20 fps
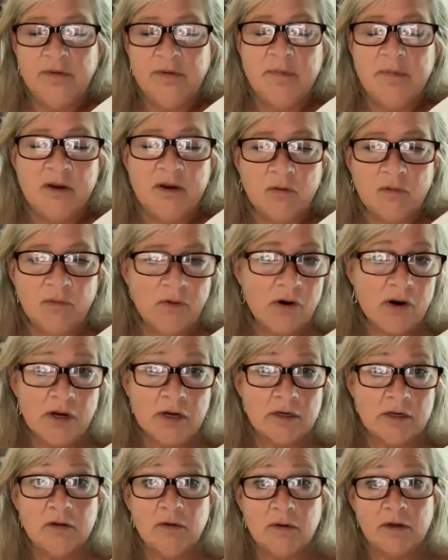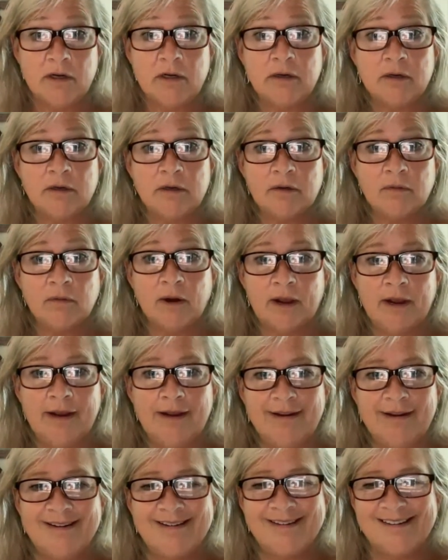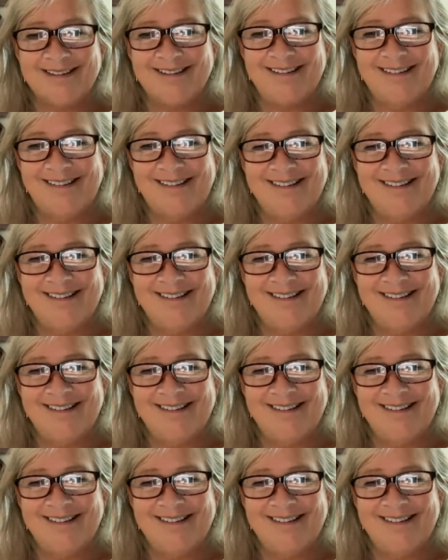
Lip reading: to be over 100, right?